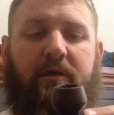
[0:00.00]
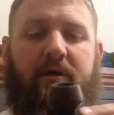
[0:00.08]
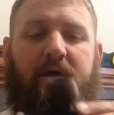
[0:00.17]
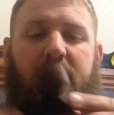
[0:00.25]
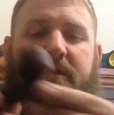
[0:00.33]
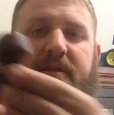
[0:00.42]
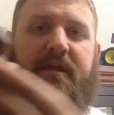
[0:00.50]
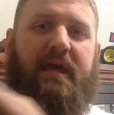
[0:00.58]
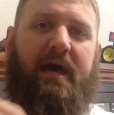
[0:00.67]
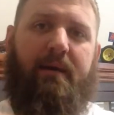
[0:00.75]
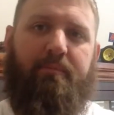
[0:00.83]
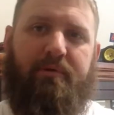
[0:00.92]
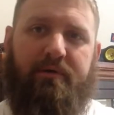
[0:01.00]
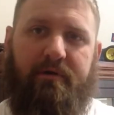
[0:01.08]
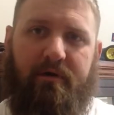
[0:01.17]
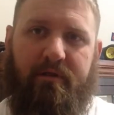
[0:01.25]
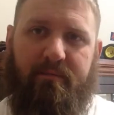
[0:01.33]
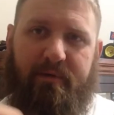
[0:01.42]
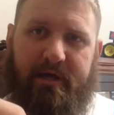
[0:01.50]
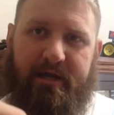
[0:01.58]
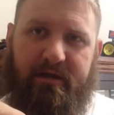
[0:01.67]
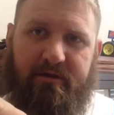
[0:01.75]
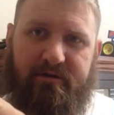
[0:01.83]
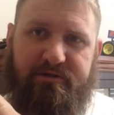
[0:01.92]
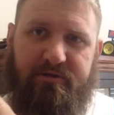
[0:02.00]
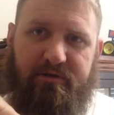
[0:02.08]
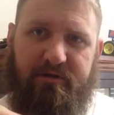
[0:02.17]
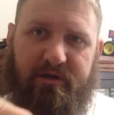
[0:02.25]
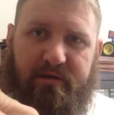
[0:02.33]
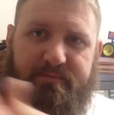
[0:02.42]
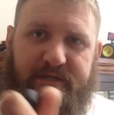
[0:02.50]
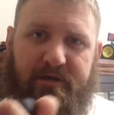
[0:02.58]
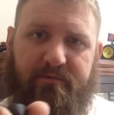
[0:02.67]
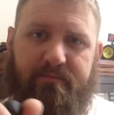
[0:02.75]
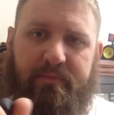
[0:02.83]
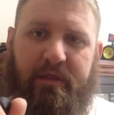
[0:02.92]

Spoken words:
The cap on the back here that I was showing you, it comes out.